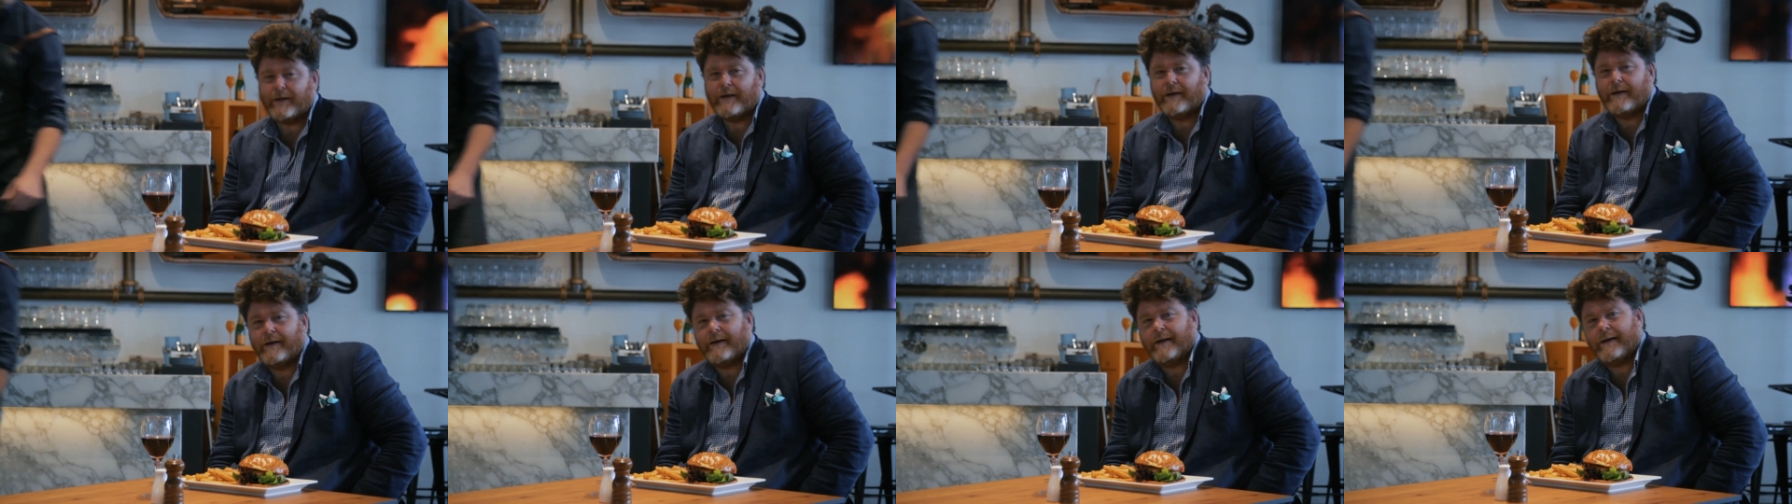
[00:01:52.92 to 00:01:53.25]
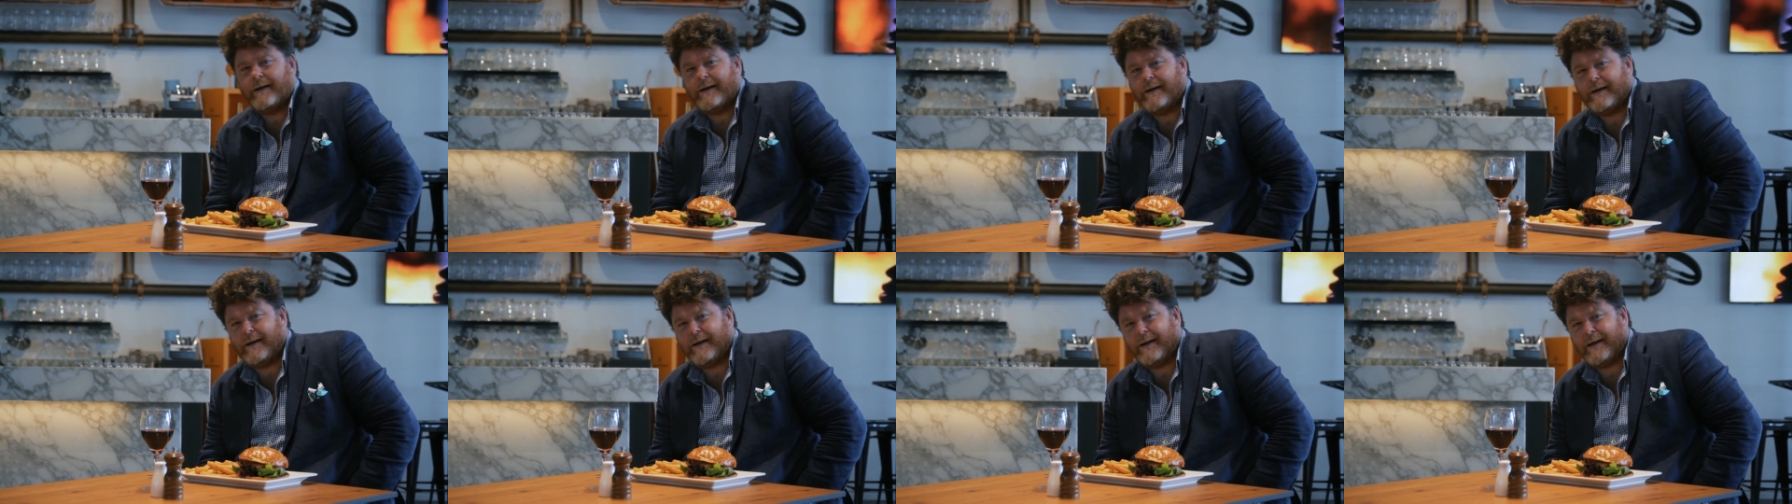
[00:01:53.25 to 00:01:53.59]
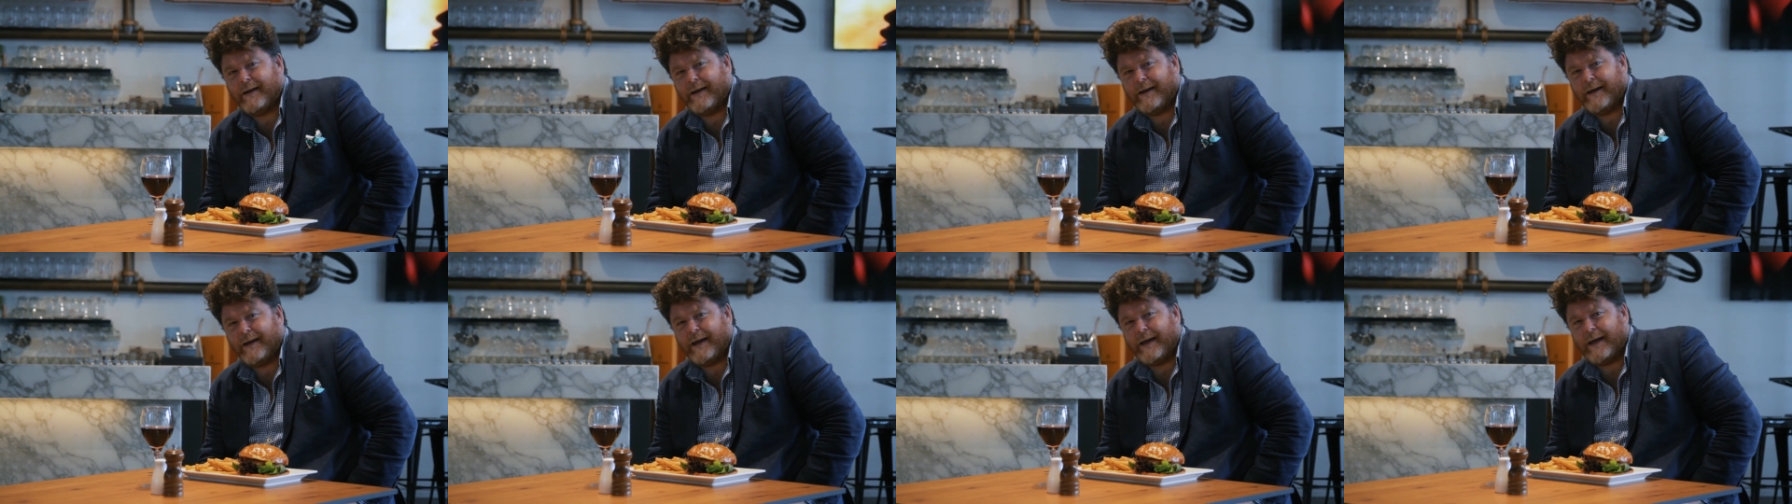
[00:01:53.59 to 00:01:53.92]
equivalent
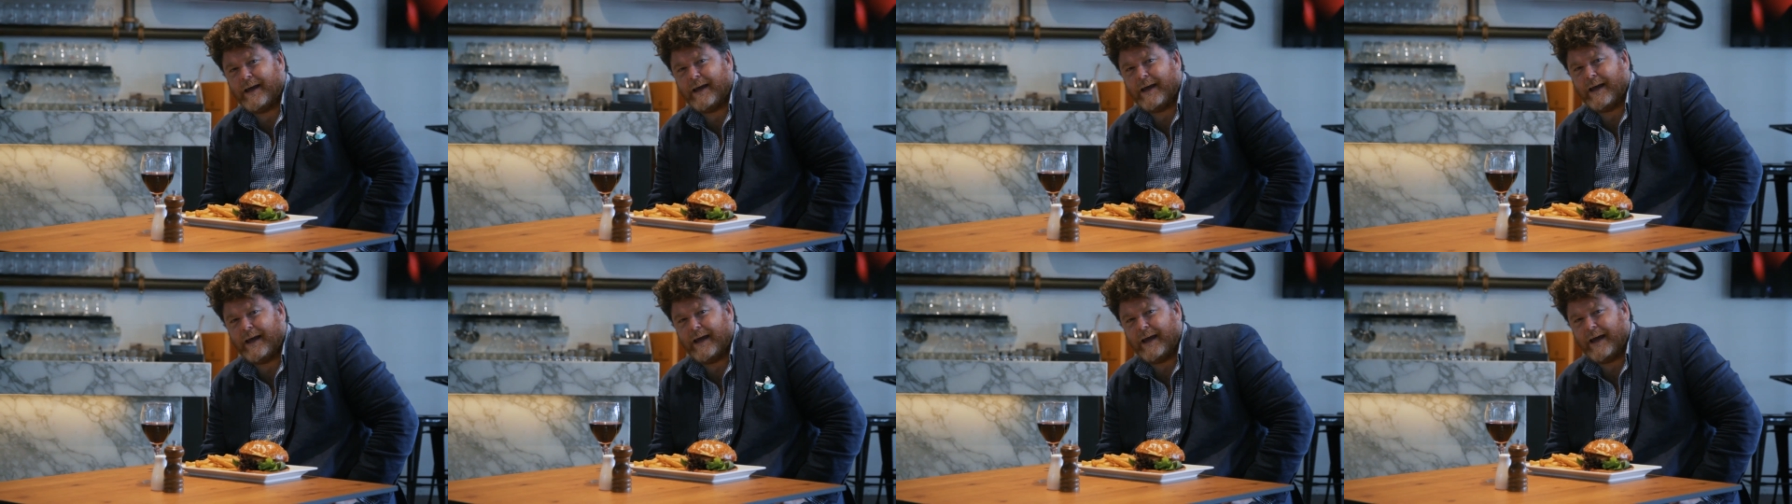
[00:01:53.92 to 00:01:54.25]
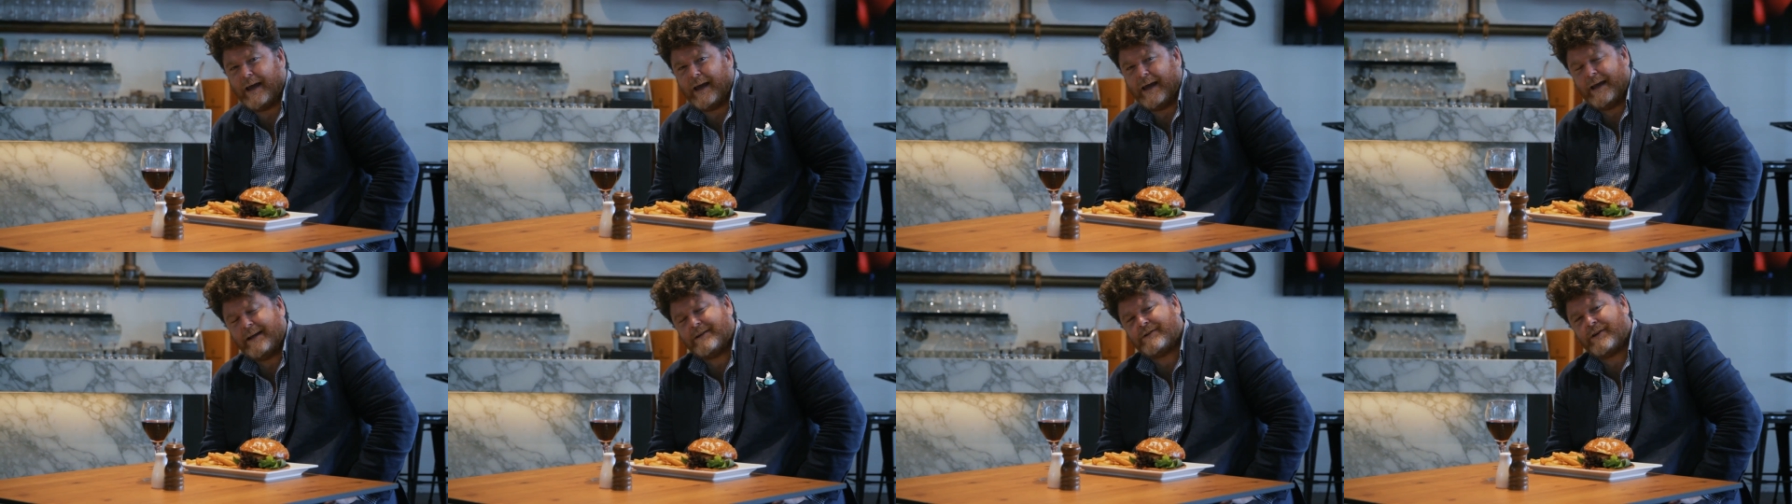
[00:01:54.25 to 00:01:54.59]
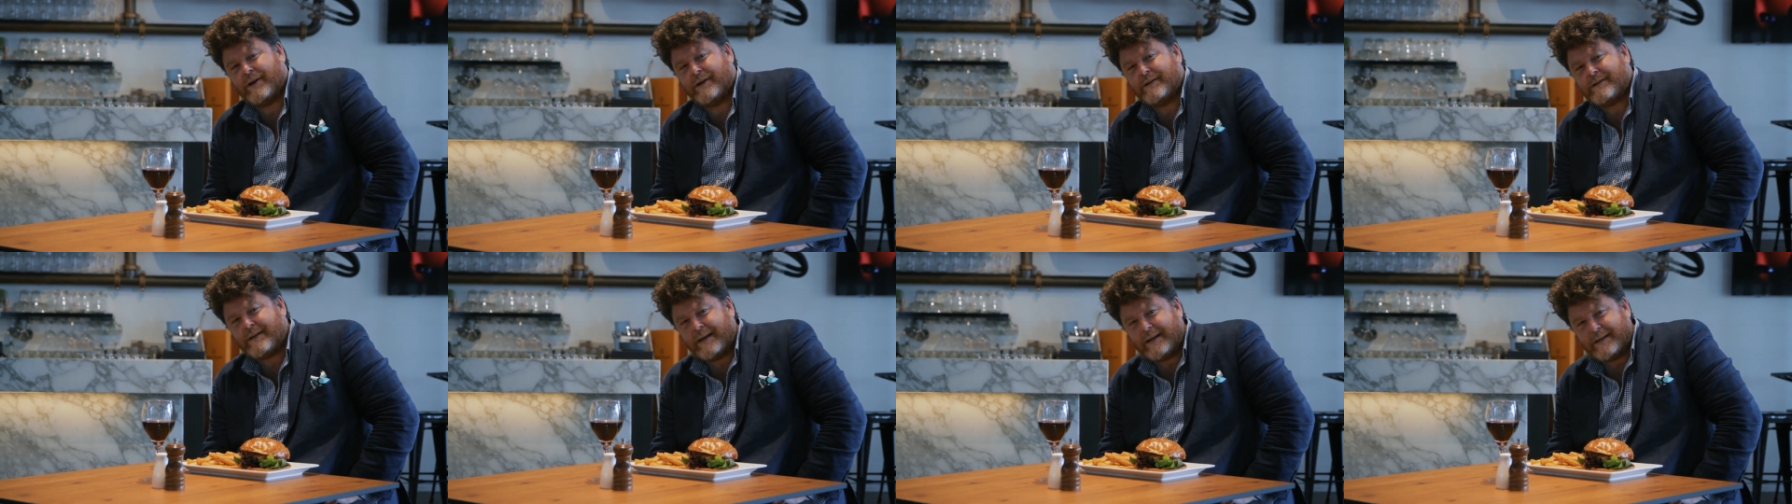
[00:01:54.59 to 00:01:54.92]
jobs. Each
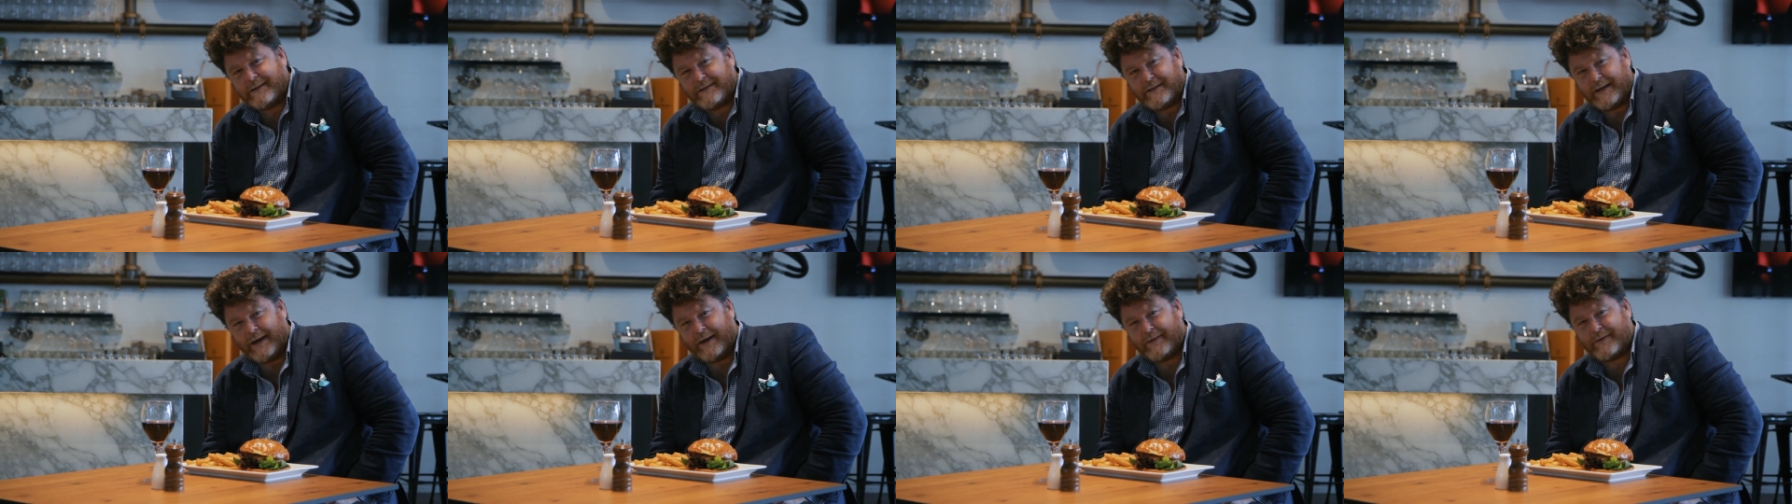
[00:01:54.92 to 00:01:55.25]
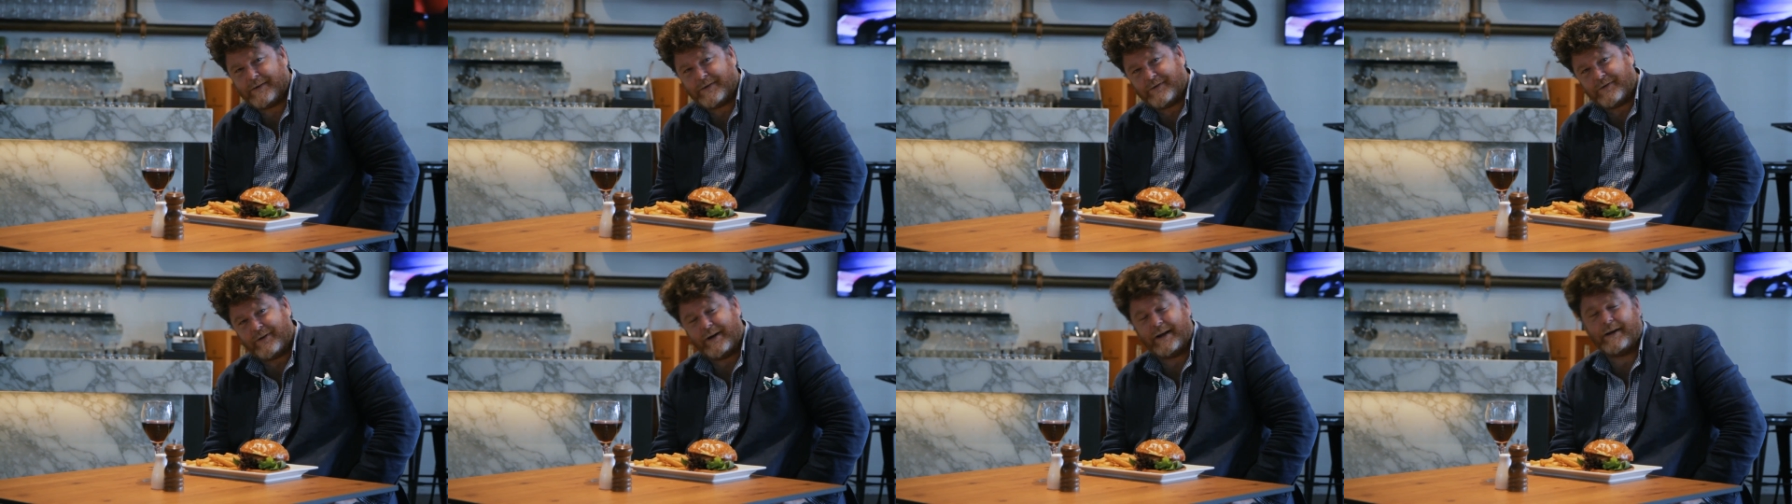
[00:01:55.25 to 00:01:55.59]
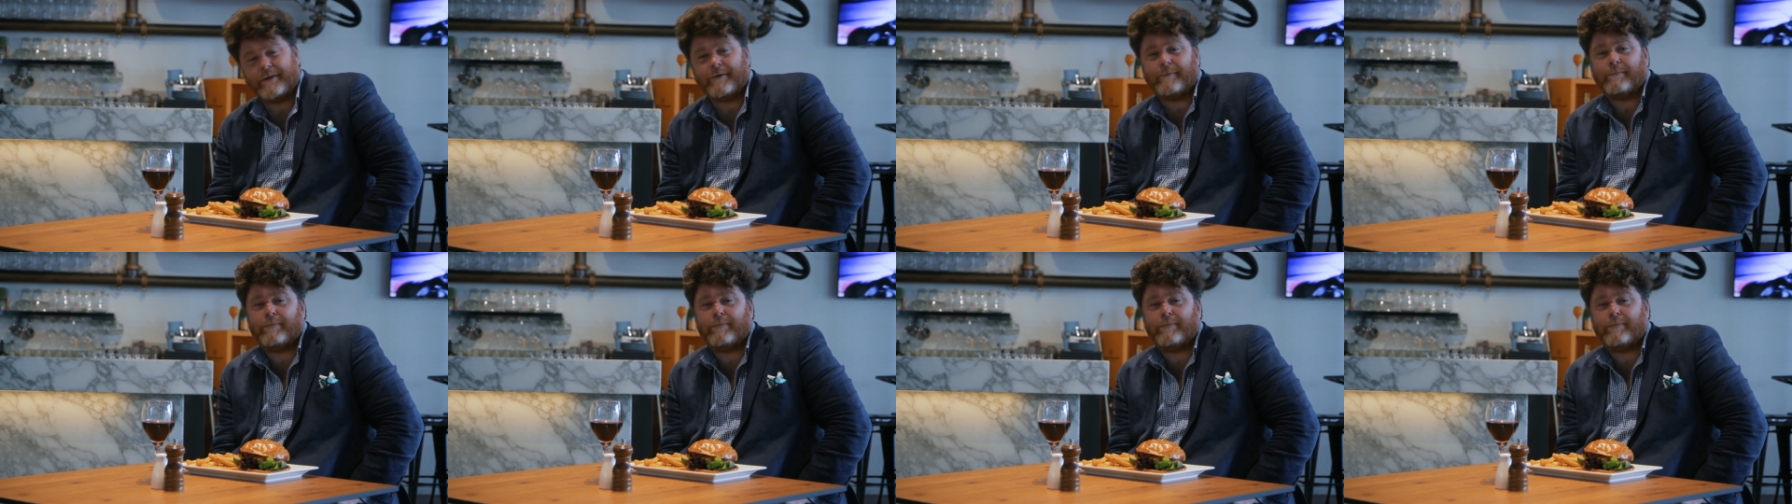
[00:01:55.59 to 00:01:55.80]
hotel in South Australia